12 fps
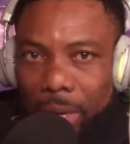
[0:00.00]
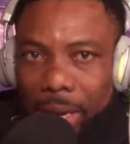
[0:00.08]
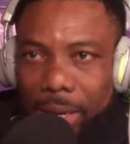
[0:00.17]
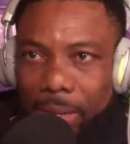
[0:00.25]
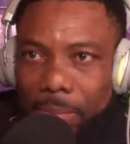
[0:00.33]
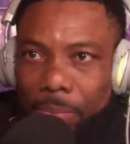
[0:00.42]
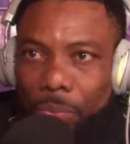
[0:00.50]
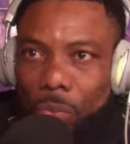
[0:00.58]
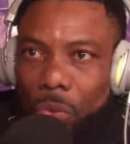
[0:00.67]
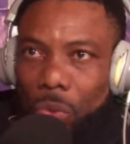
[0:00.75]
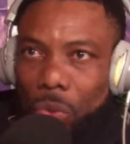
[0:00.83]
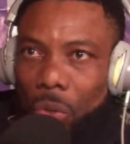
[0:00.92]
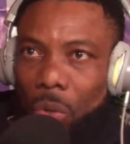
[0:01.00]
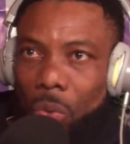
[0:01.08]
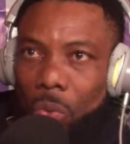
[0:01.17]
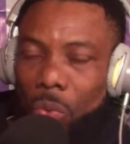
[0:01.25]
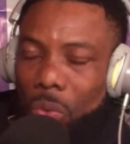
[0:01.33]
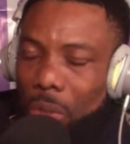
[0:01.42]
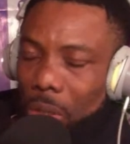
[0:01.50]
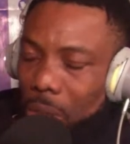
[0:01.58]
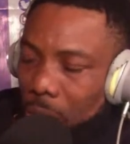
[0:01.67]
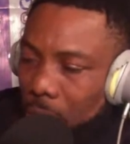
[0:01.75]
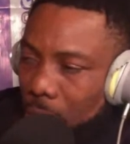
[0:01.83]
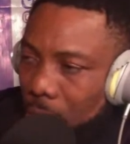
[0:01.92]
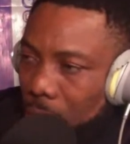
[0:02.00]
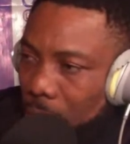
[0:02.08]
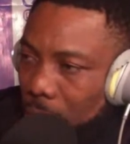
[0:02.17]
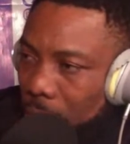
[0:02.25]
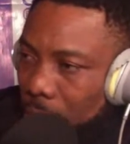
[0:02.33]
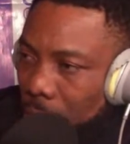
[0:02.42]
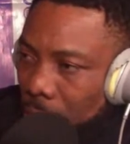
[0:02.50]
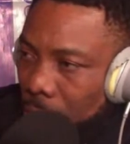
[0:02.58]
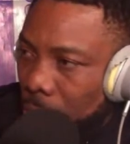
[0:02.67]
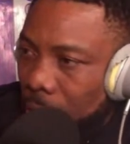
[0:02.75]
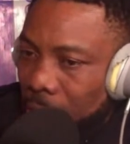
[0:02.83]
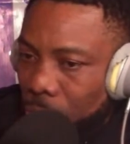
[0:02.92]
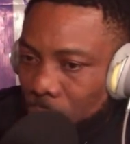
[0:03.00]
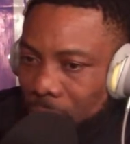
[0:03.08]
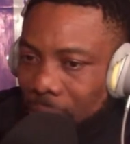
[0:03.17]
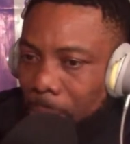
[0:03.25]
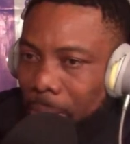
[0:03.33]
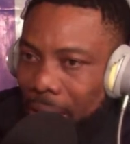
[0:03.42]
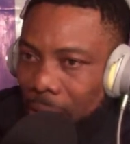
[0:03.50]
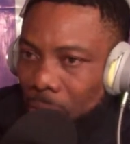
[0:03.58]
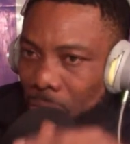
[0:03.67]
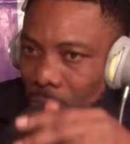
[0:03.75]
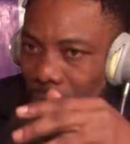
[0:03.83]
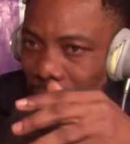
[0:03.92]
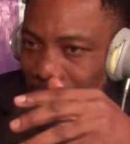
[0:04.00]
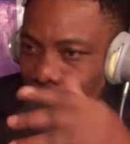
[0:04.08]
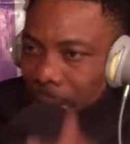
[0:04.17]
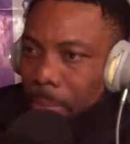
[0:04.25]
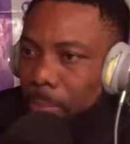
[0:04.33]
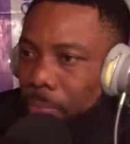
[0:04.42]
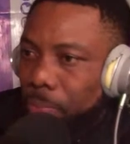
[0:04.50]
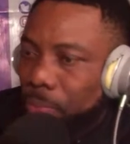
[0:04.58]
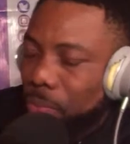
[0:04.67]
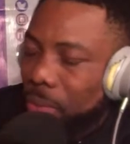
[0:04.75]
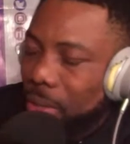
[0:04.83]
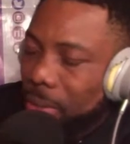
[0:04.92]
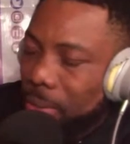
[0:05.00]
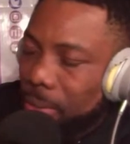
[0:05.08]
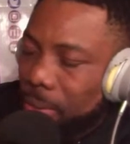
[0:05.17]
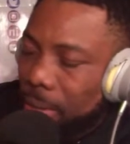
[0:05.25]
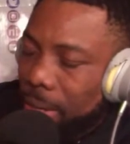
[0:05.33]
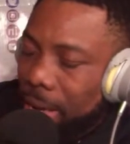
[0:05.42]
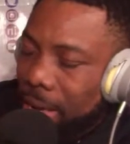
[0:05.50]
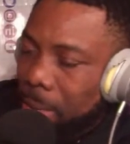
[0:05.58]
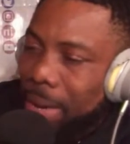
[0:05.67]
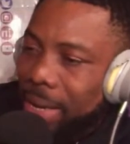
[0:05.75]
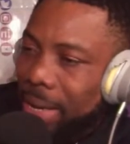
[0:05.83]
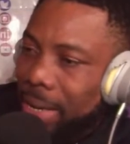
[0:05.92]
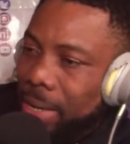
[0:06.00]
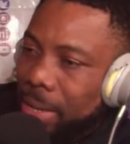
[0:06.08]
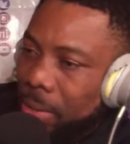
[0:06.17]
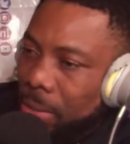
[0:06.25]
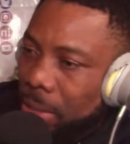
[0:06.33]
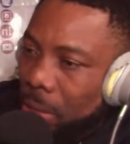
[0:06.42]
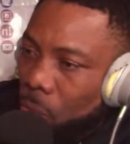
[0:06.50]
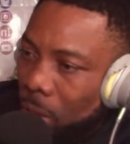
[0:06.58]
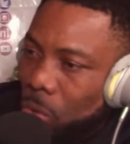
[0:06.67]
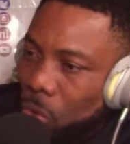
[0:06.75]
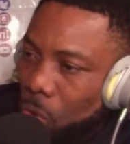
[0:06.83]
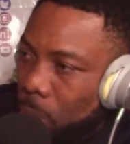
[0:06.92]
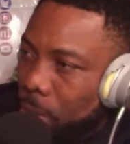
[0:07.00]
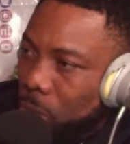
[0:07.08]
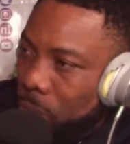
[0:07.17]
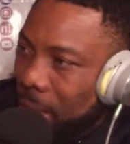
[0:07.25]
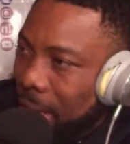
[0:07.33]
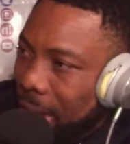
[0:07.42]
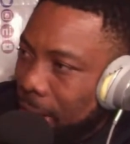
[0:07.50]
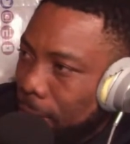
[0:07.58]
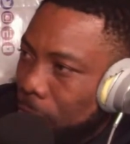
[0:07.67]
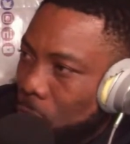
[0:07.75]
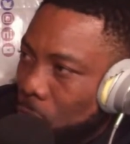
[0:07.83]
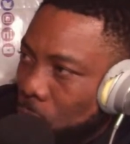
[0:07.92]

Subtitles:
Okay, so you're now talking about them. Any man that they want to come into their life